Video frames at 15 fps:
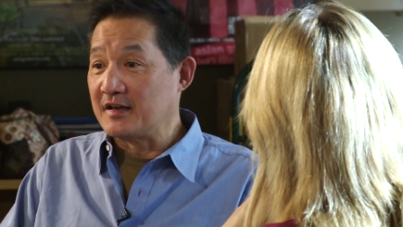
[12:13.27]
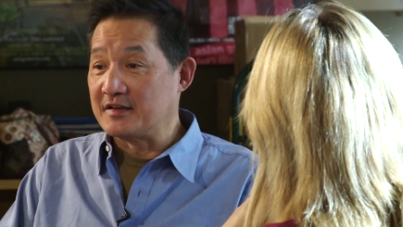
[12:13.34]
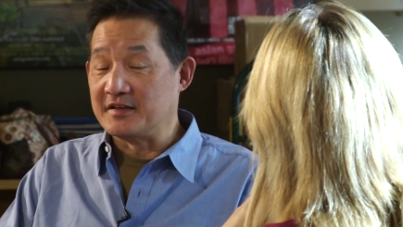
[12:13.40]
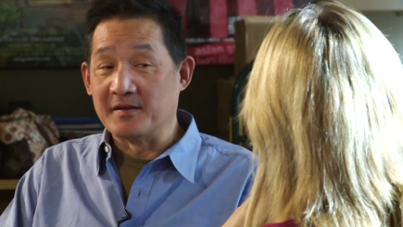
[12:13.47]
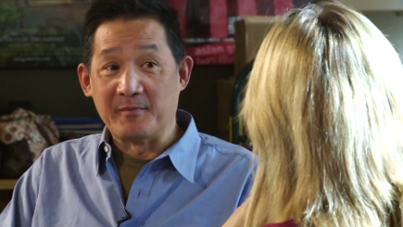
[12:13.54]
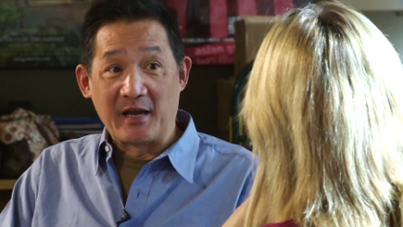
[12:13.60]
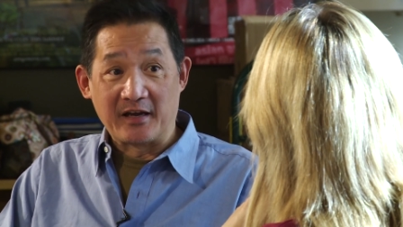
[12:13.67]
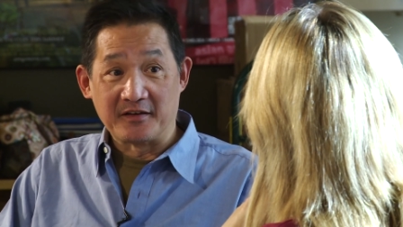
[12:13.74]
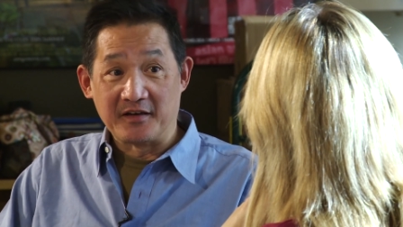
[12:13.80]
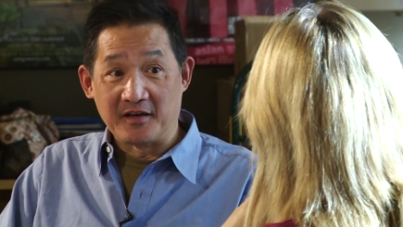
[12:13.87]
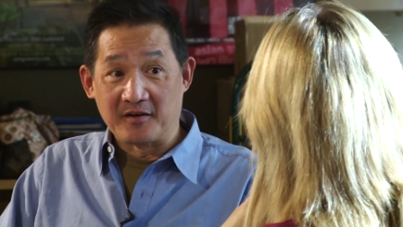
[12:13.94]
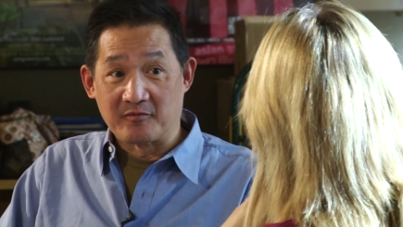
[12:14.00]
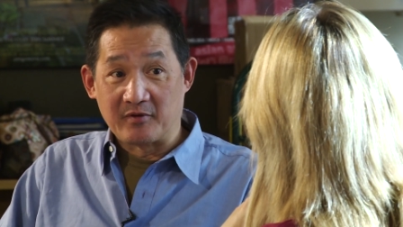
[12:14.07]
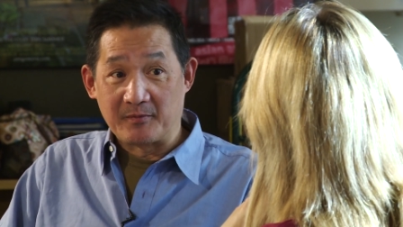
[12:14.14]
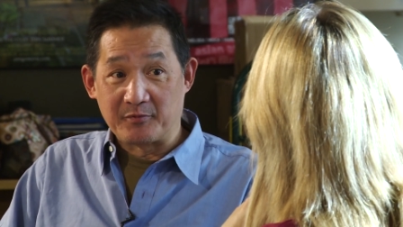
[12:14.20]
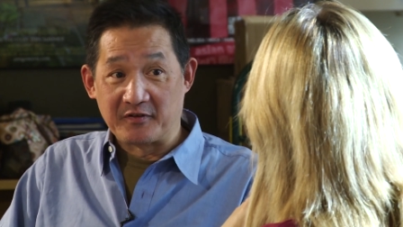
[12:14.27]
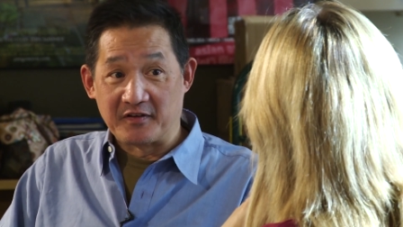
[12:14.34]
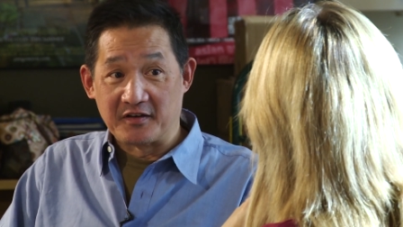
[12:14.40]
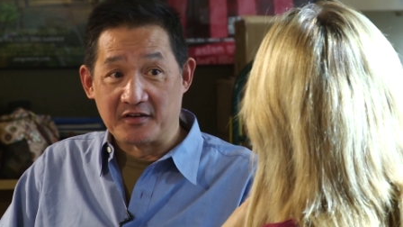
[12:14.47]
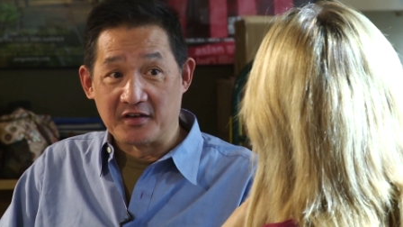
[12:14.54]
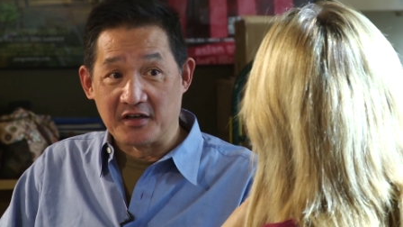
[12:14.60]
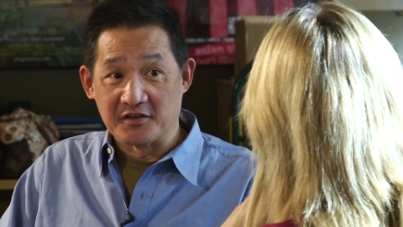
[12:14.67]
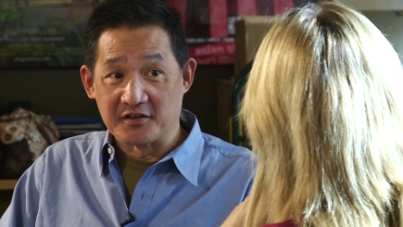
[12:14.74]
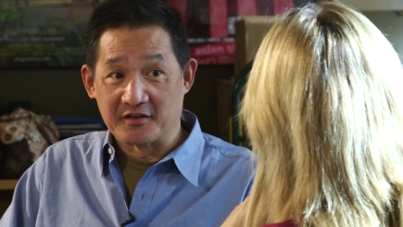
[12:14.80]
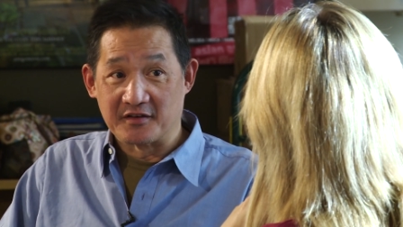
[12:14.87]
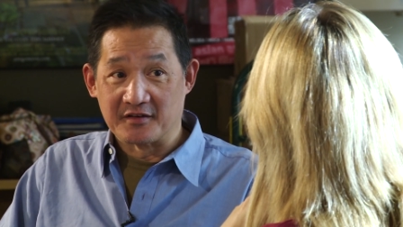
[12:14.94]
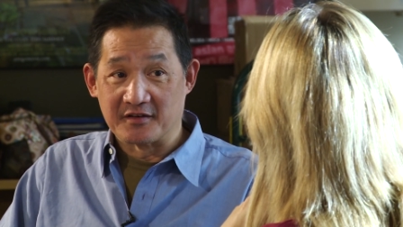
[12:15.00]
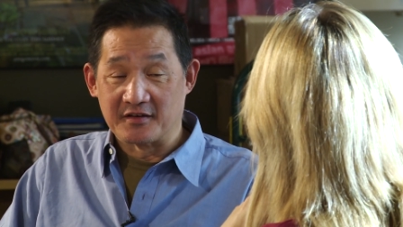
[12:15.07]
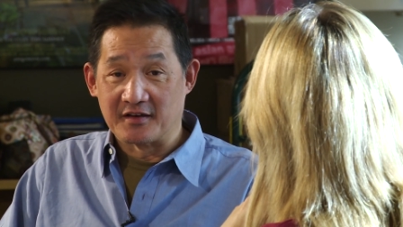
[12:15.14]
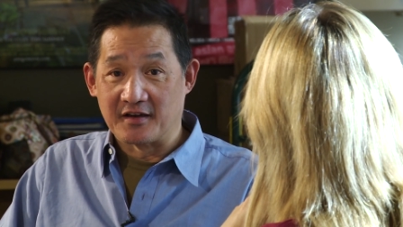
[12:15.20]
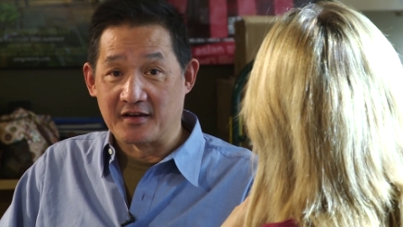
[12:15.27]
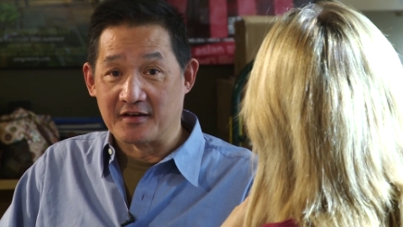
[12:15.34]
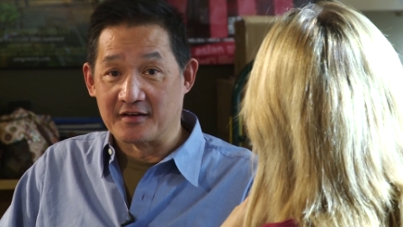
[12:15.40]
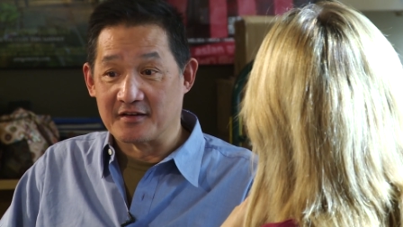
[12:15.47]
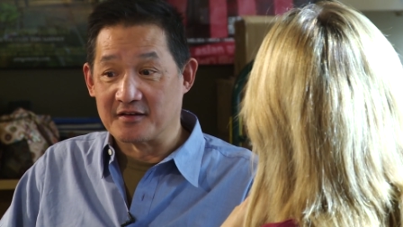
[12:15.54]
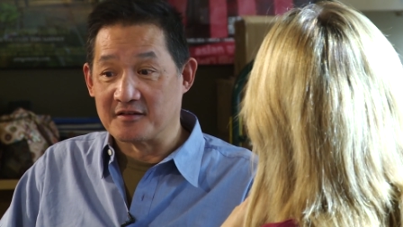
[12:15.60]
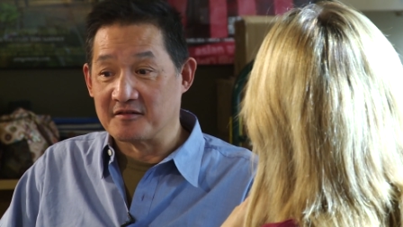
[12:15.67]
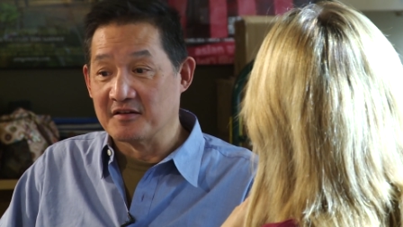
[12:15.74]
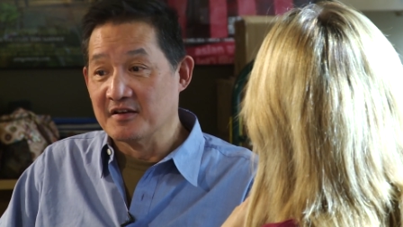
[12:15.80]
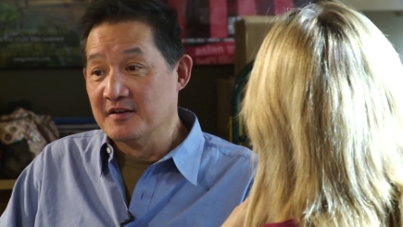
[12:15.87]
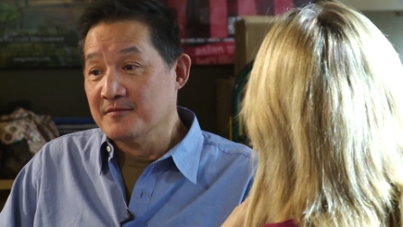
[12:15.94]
demanding representation and